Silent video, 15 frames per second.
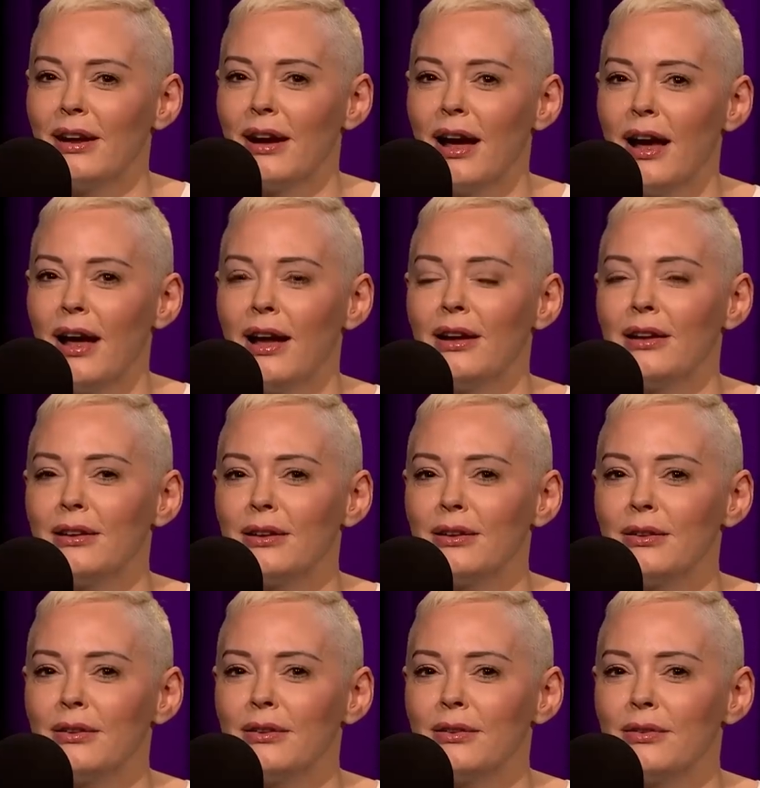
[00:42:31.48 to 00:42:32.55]
Ah, uh,
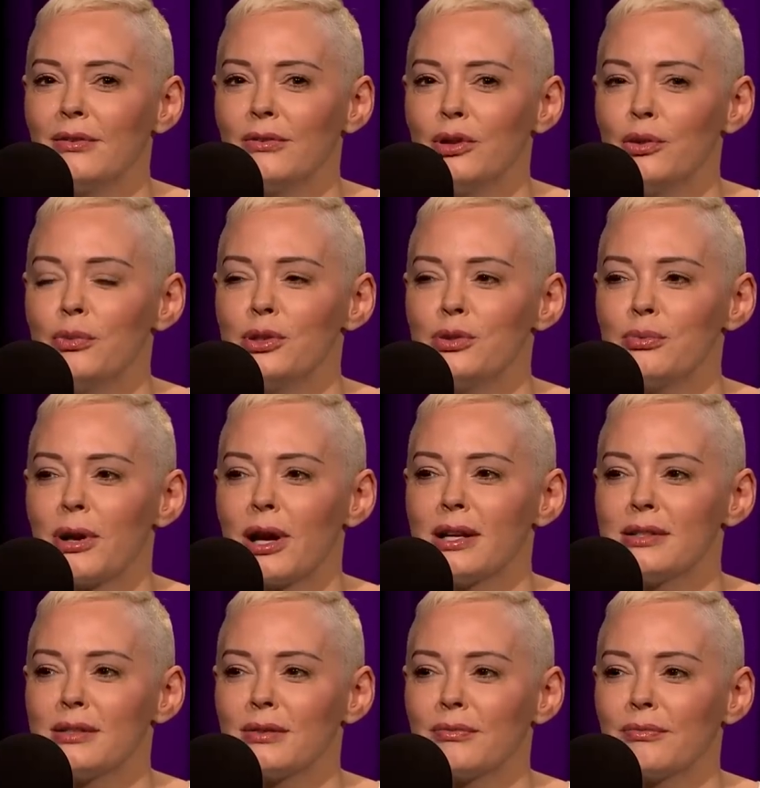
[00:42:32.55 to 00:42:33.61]
you'd be
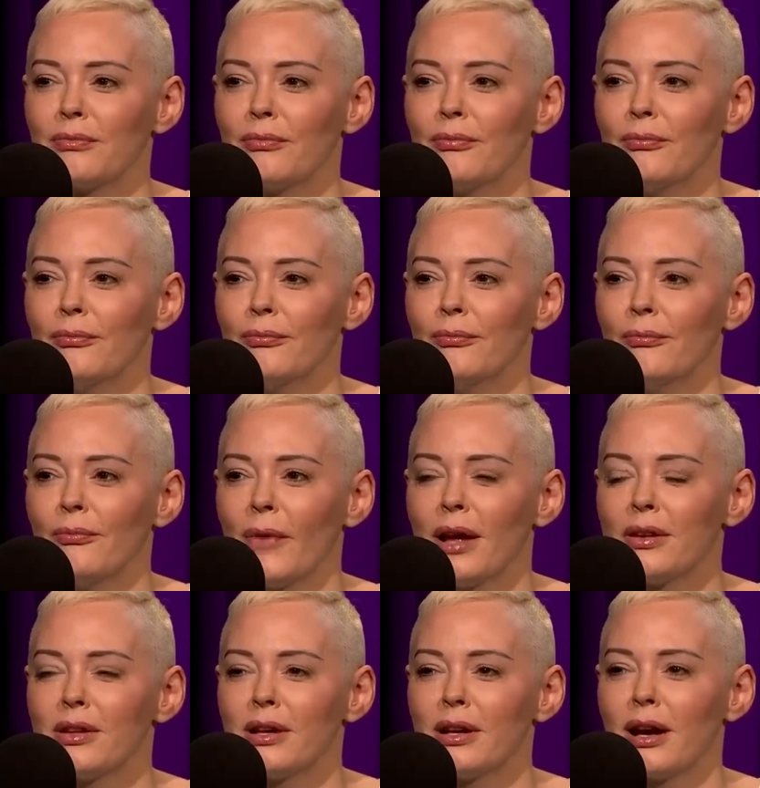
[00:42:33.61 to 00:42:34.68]
surprised.
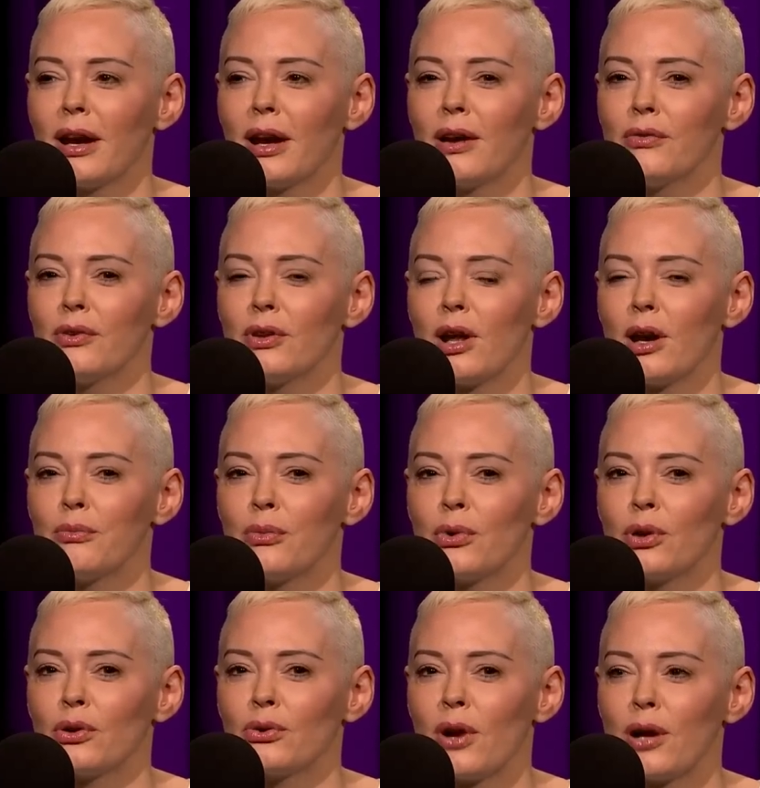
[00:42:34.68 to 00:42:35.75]
I think I have a lot
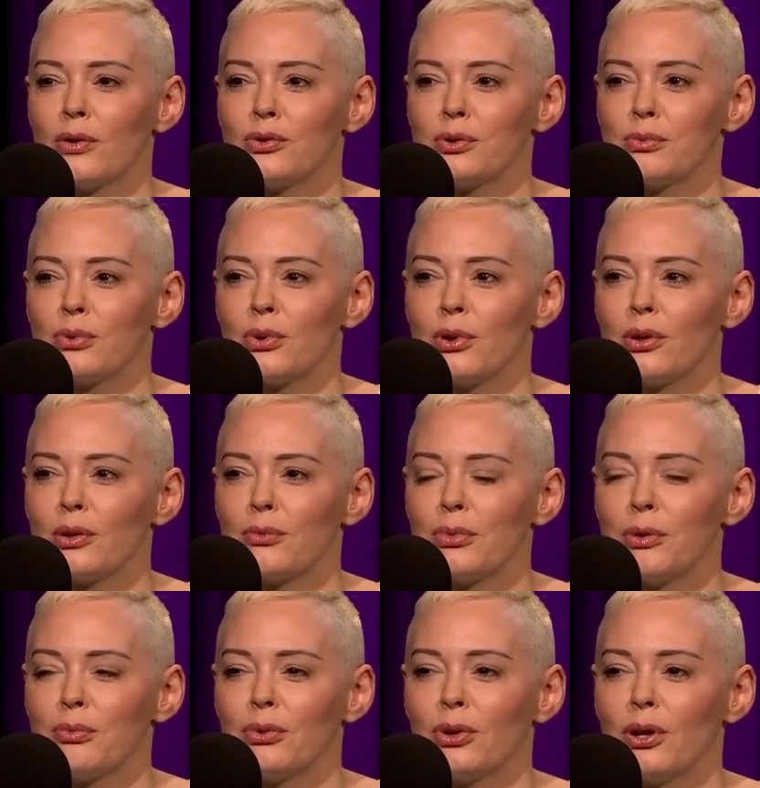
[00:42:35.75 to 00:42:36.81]
more ground support than
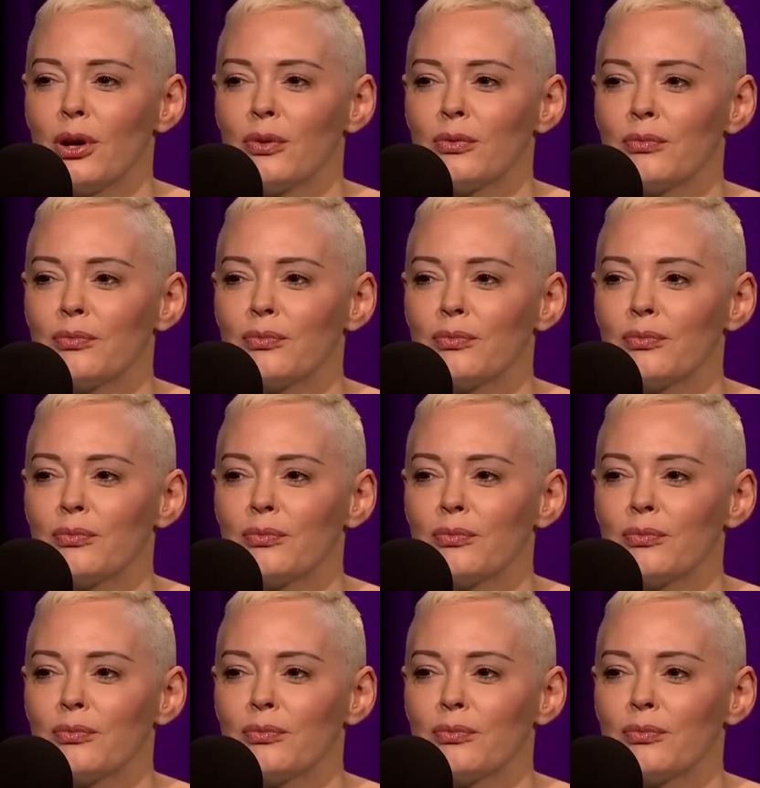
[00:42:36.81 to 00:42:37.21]
people know.